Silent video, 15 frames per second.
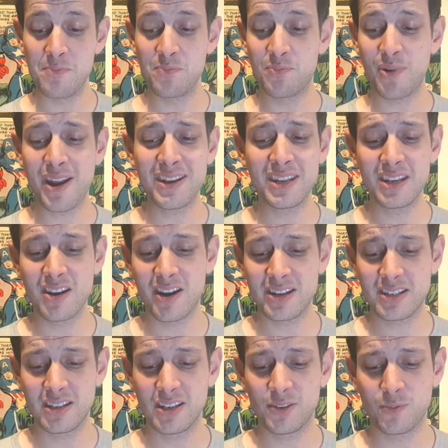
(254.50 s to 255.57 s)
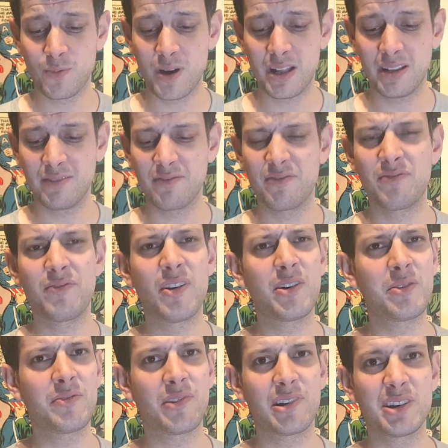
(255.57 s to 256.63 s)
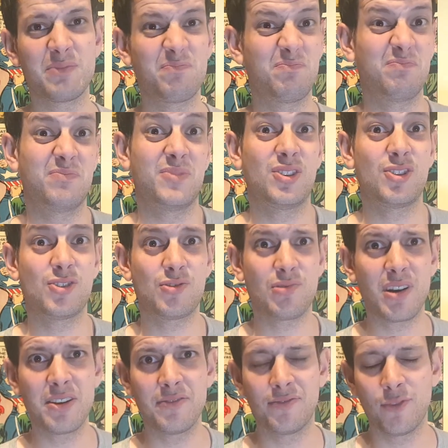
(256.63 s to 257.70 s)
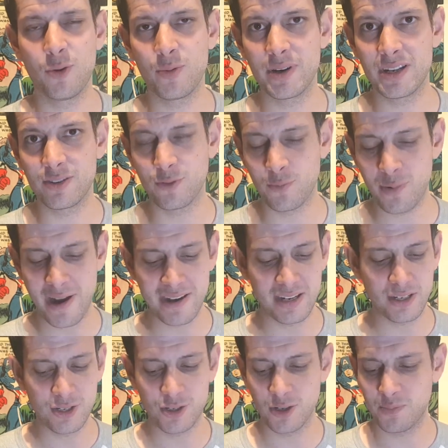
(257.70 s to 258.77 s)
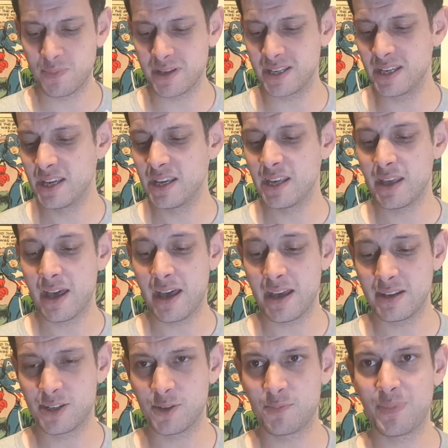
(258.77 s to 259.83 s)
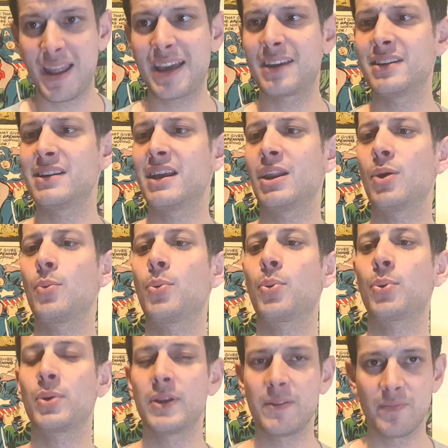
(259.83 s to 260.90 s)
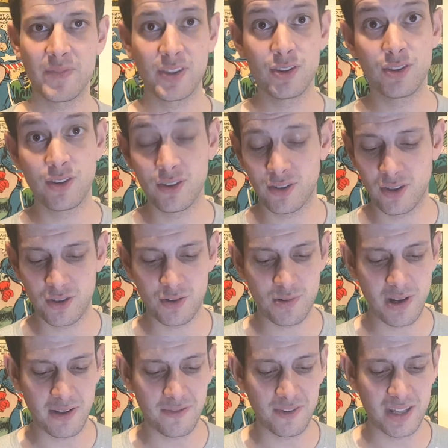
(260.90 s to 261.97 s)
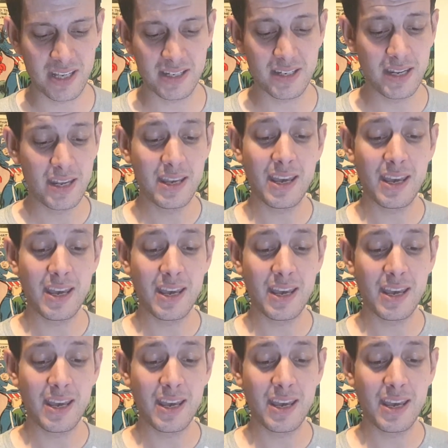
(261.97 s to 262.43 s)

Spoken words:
Branded nicely as well. Very, very straightforward, as all branding should be. Just black and yellow does the trick for these.